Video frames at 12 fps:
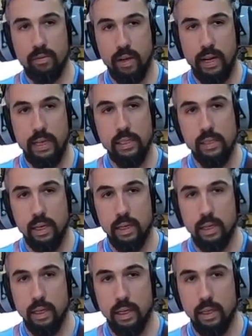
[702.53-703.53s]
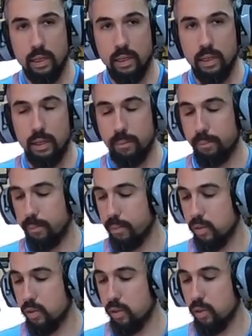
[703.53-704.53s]
for hand sanding um,
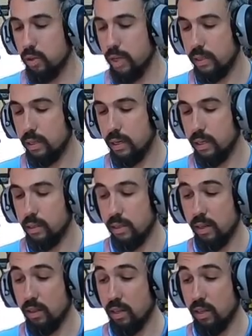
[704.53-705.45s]
so that you guys can get this.